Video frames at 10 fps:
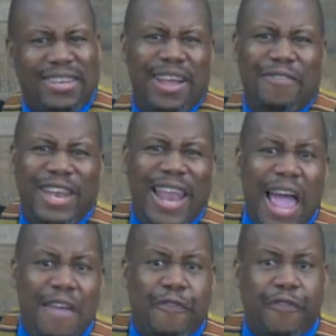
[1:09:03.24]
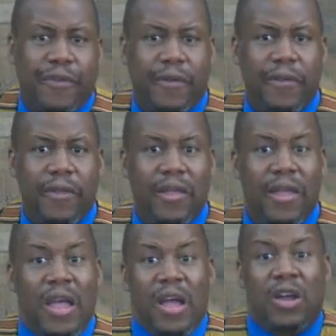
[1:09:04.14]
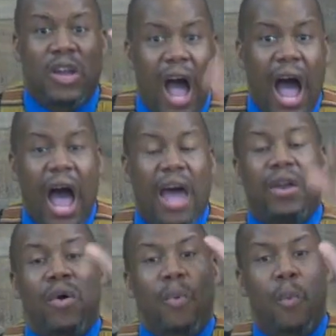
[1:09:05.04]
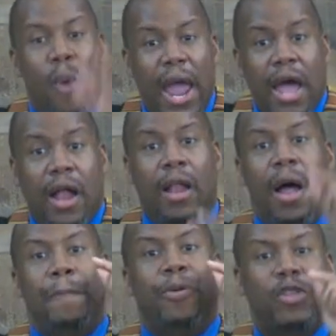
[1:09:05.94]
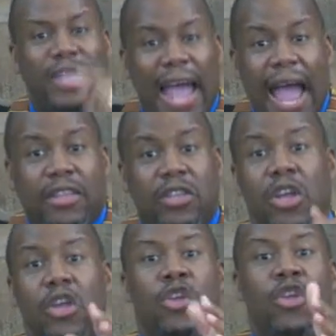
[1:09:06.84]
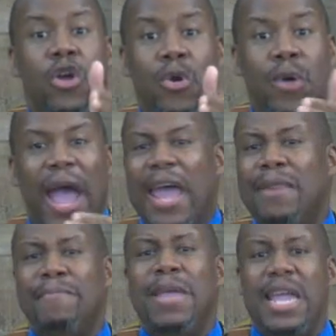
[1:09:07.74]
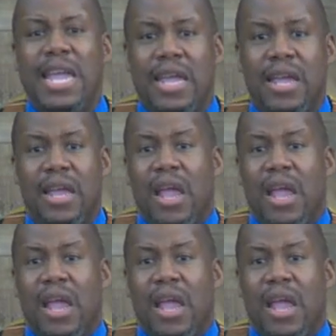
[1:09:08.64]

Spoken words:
of life, God will protect you and me.